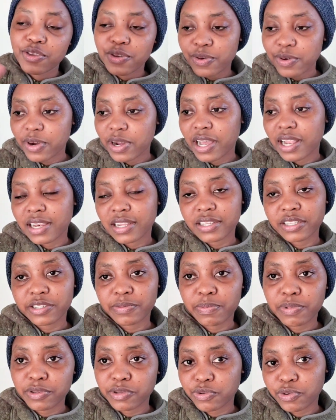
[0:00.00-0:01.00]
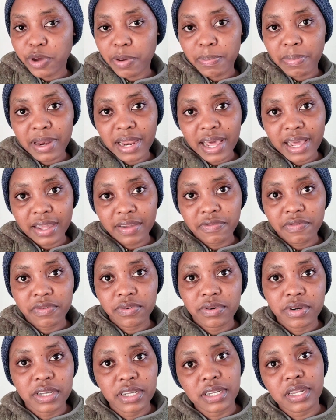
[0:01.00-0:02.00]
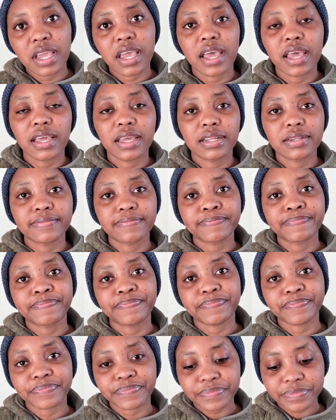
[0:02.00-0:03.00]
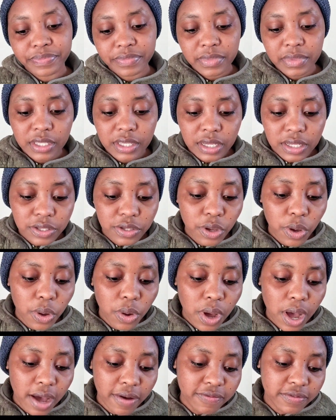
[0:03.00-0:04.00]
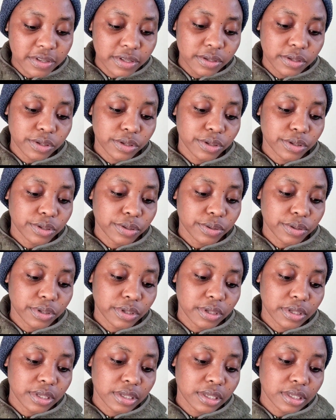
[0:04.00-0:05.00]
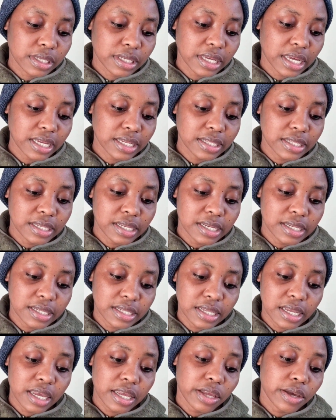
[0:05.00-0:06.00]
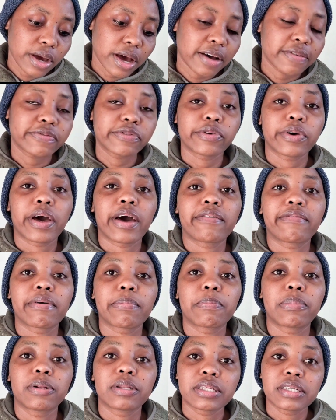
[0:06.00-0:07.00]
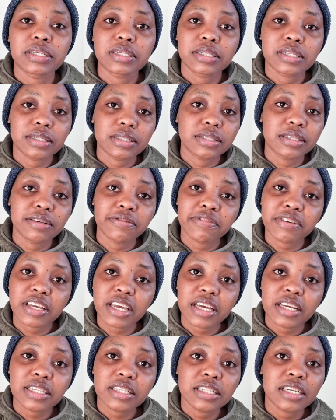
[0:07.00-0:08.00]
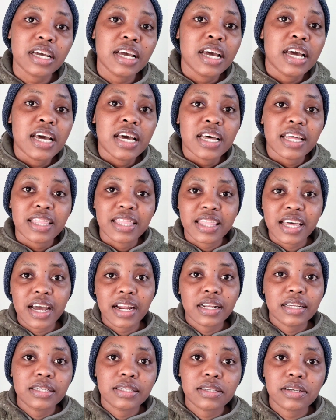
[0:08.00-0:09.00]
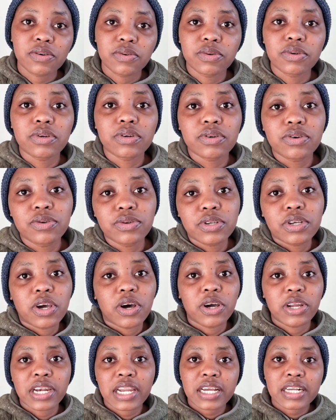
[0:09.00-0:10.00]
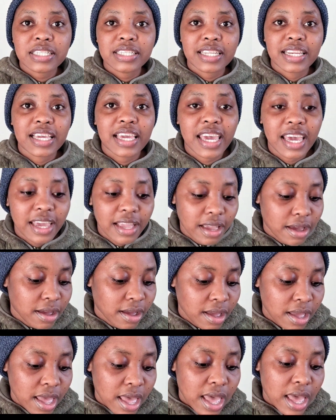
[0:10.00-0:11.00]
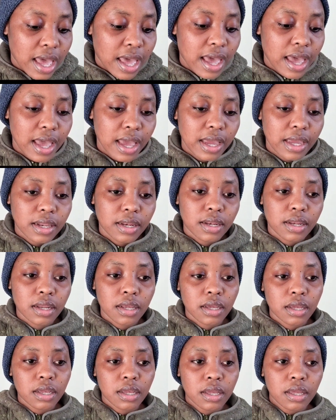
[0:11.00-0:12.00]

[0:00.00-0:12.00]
you're eligible to apply for it. And so after KCSE, you have to have a police certificate. That is good conduct in Kenya. And